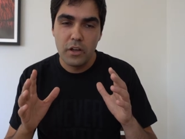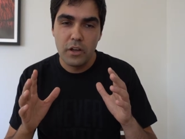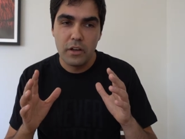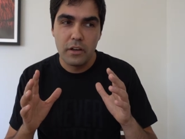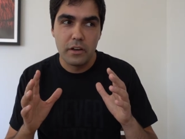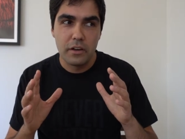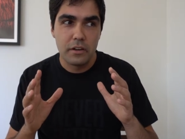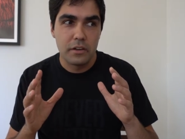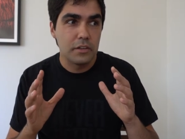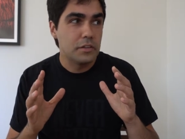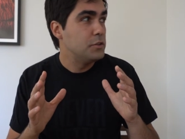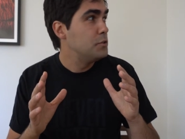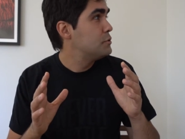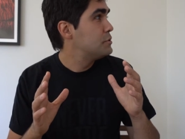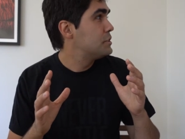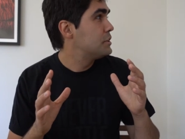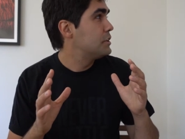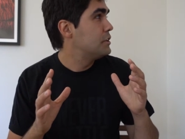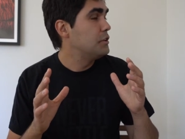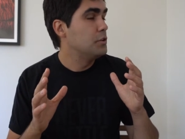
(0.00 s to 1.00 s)
uh,
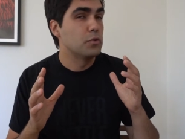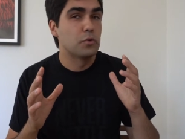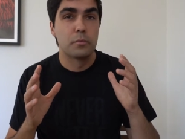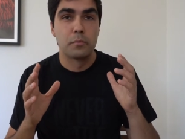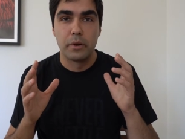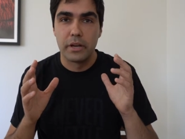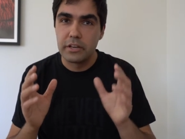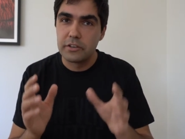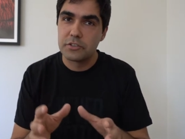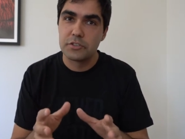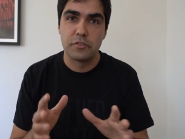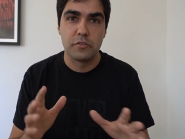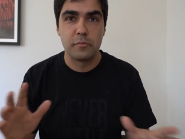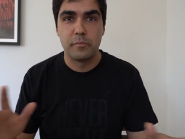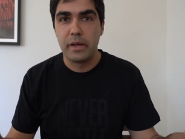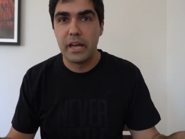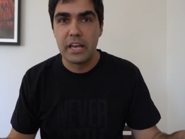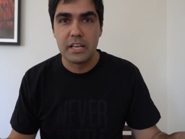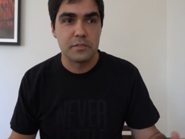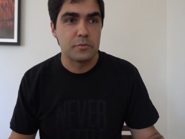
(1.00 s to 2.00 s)
using your Microsoft
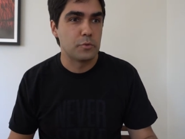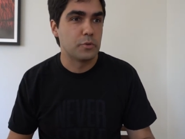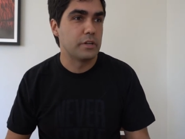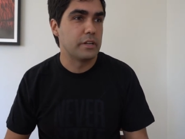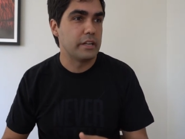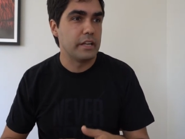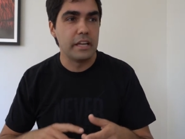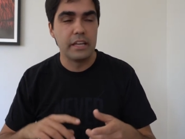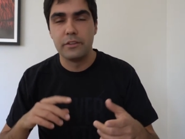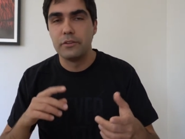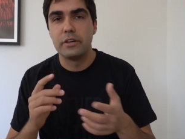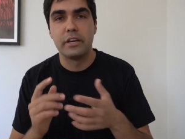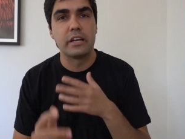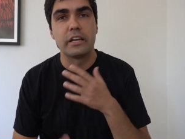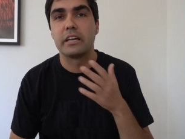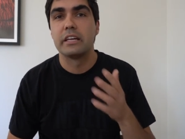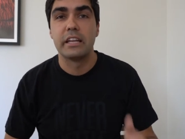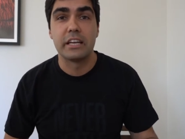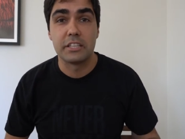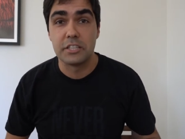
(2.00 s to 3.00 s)
password and you got
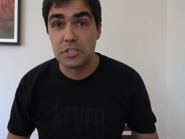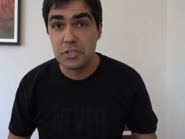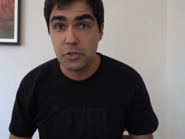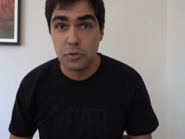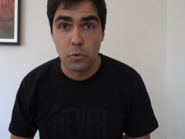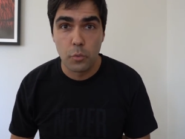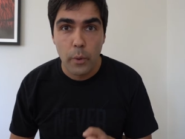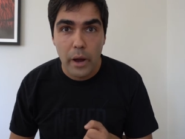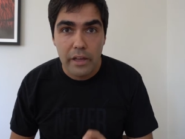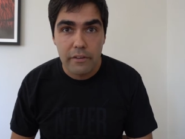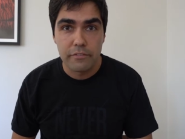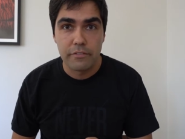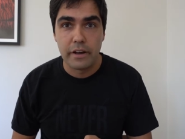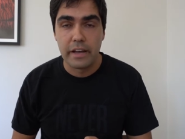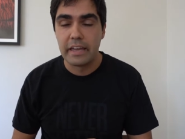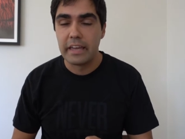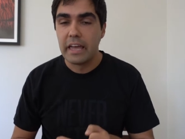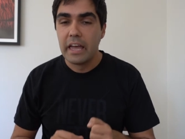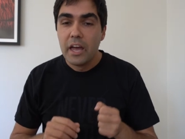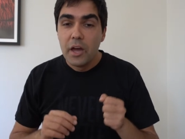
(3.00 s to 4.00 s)
connected to your
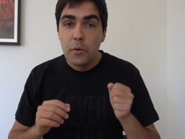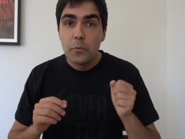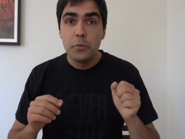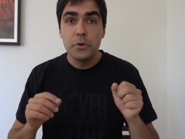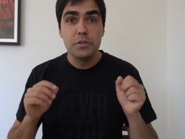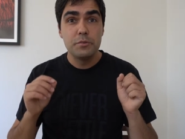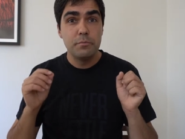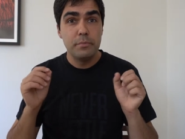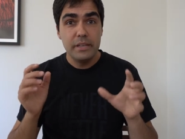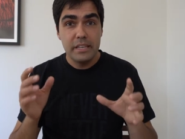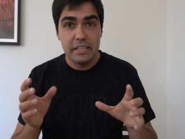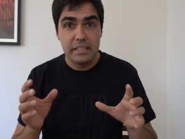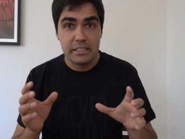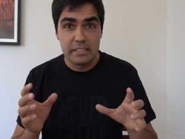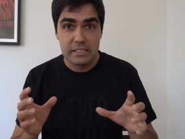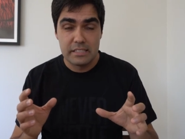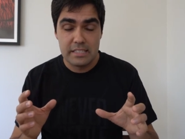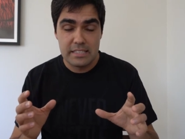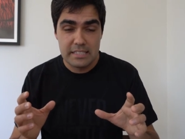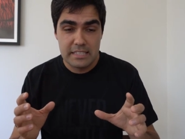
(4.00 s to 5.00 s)
Wi-Fi, which
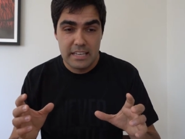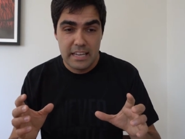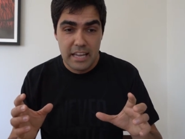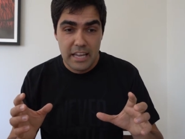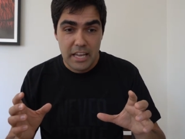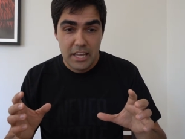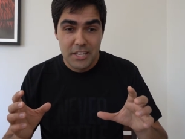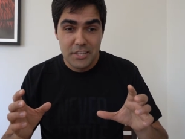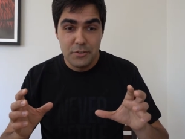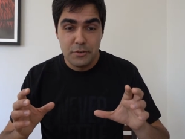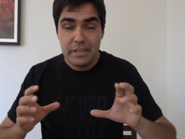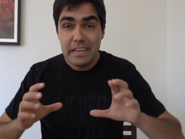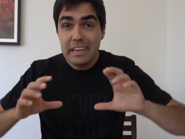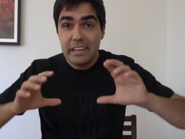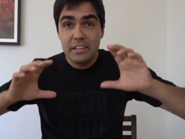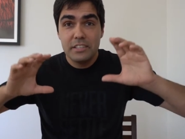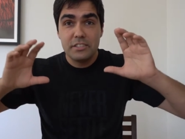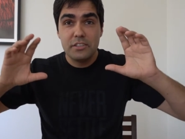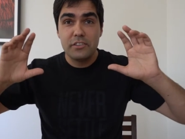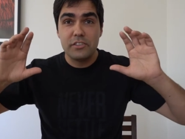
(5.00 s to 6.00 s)
means you get
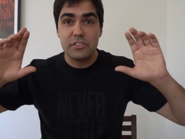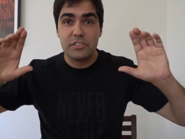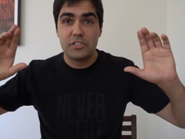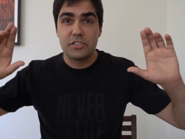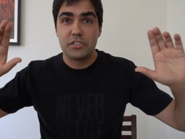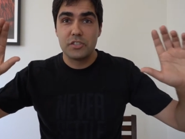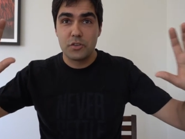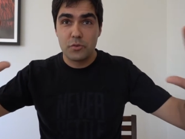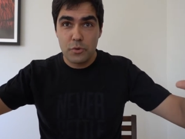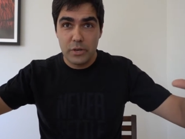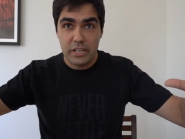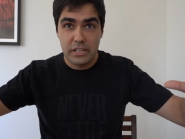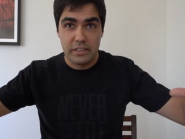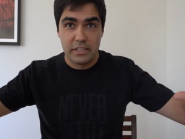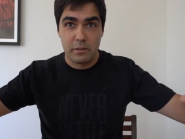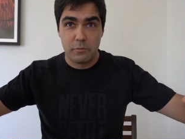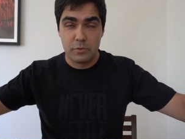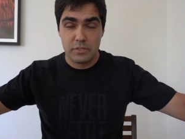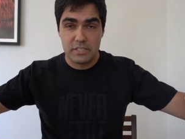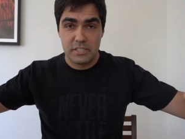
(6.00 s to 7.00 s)
into the screen
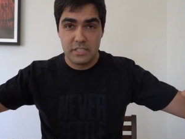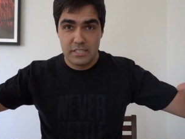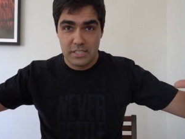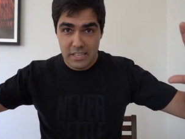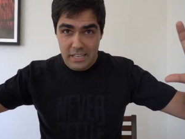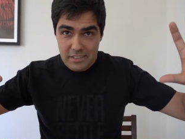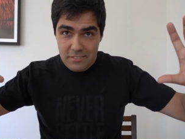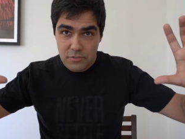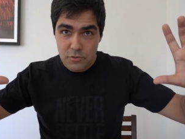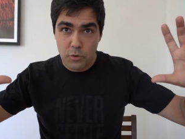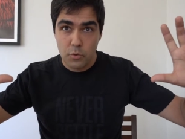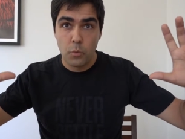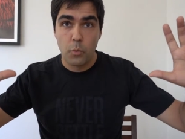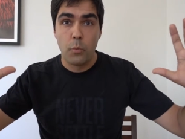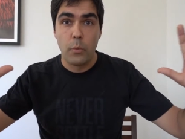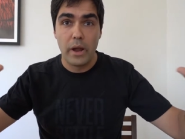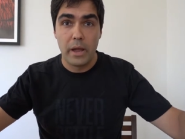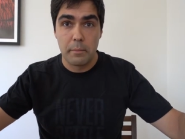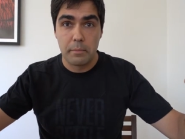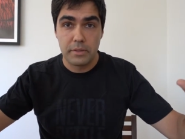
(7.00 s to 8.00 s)
that was designed for a
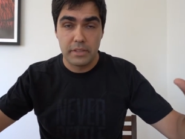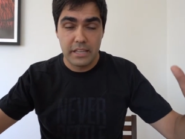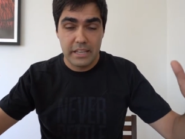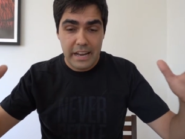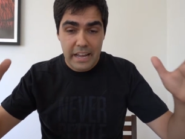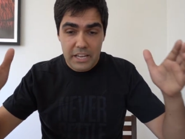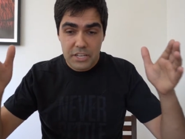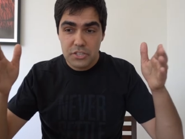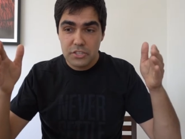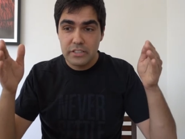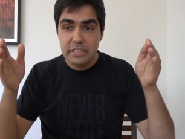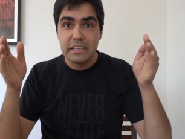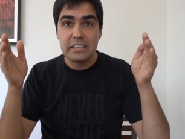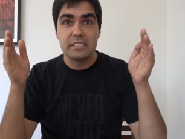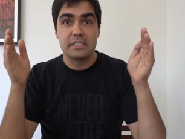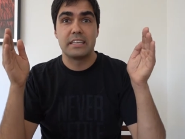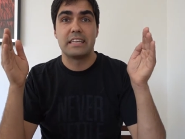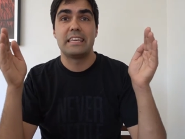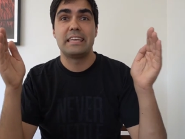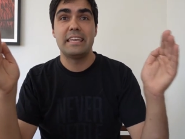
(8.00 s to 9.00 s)
whip that actually
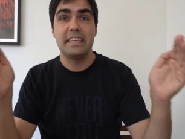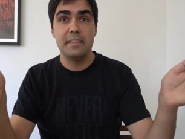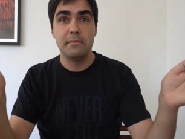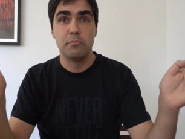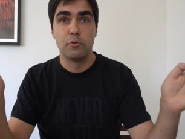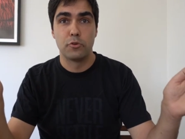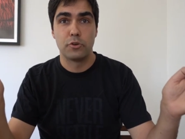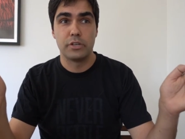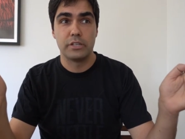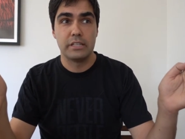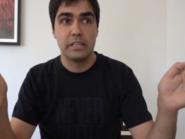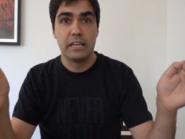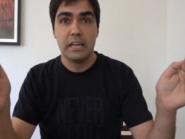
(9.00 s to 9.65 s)
has a keyboard,